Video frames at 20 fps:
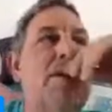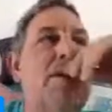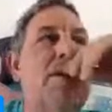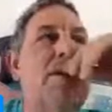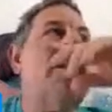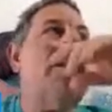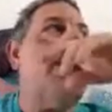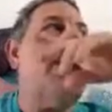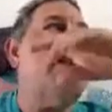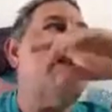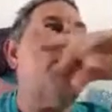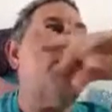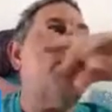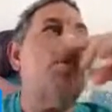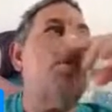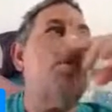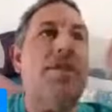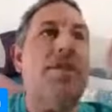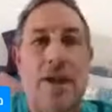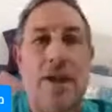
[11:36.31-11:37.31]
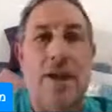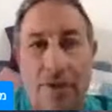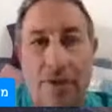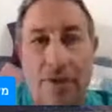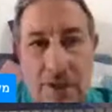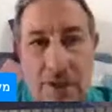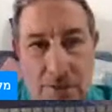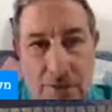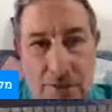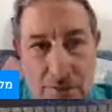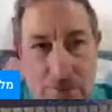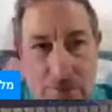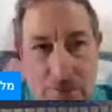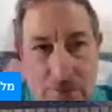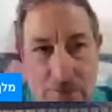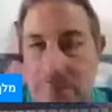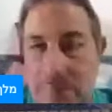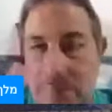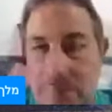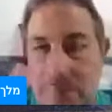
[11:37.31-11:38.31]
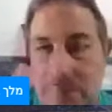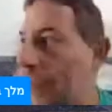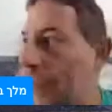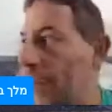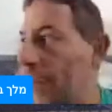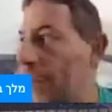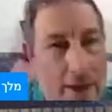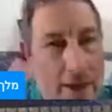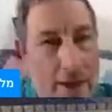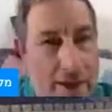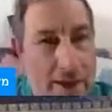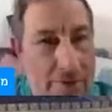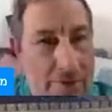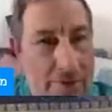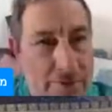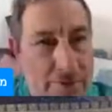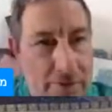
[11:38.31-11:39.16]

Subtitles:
right? We also have